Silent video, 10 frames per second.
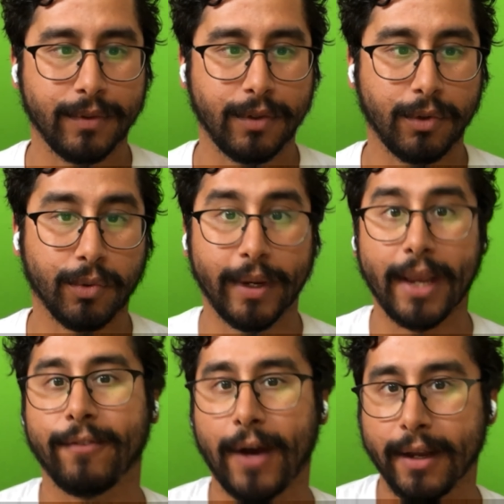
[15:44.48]

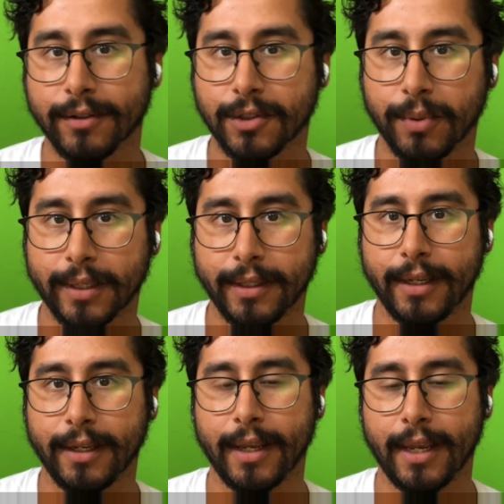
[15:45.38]
create files
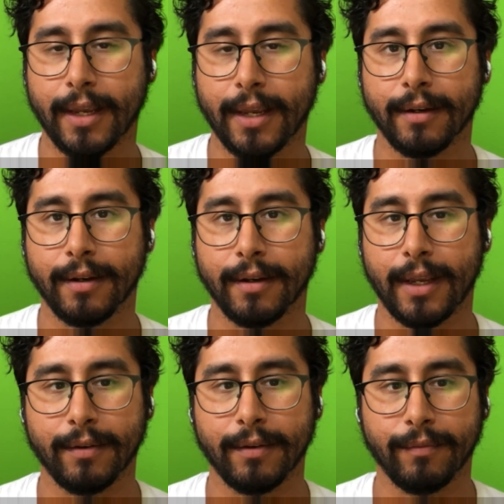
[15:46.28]
quickly
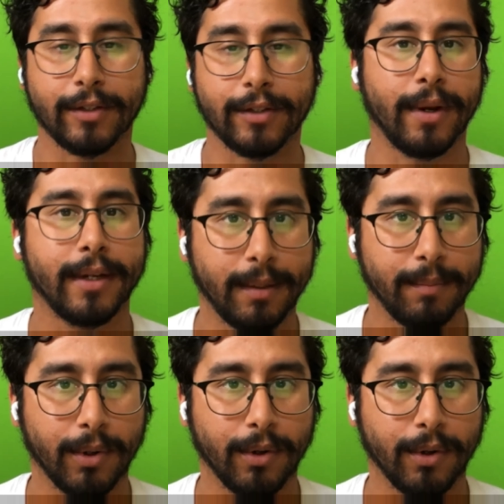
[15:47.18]
in vector editing
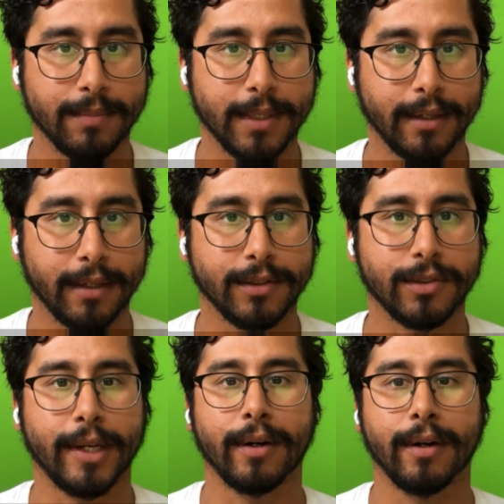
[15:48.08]
programs like
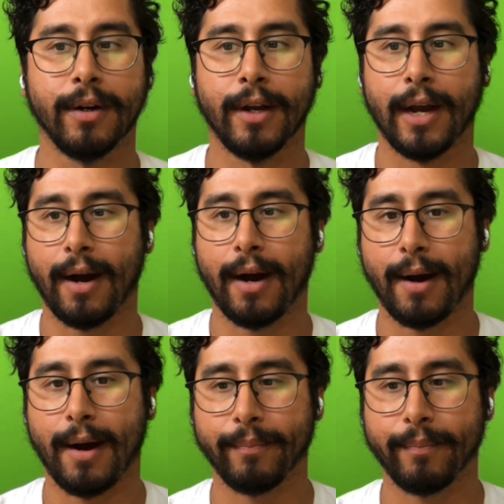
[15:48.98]
Illustrator.
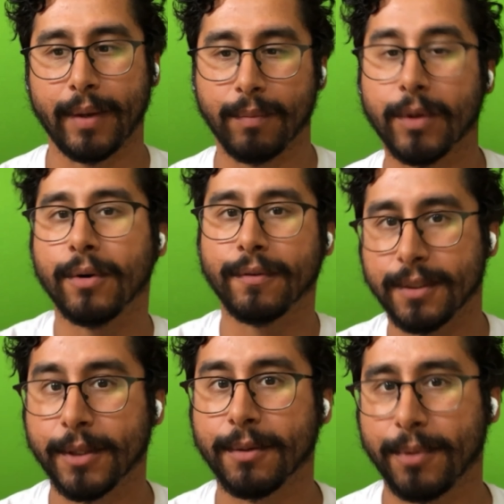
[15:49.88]
And we'll go over
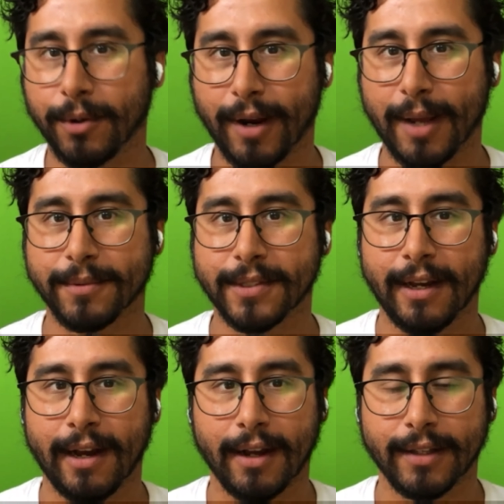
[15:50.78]
some other programs
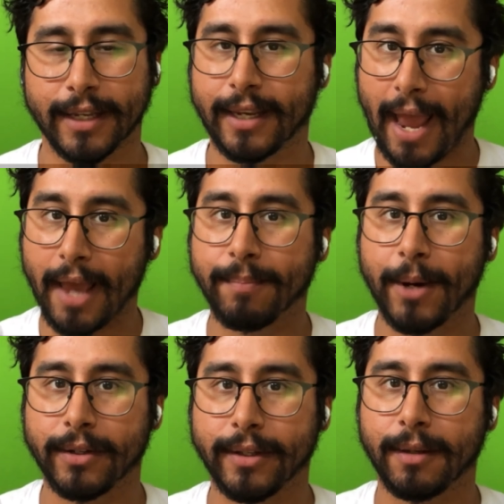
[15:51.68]
like CAD
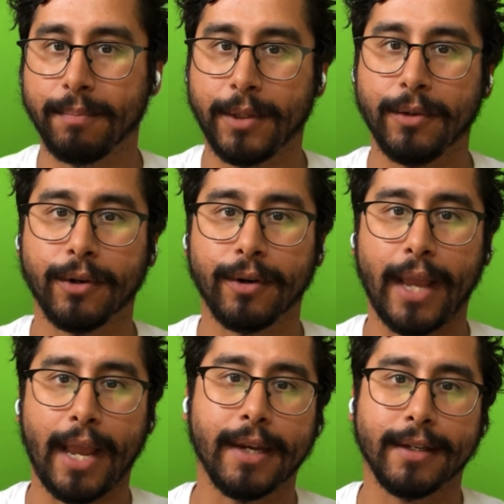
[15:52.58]
modeling, computer
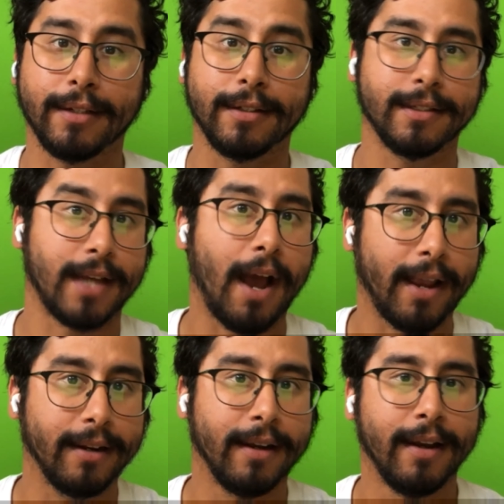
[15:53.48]
aided design.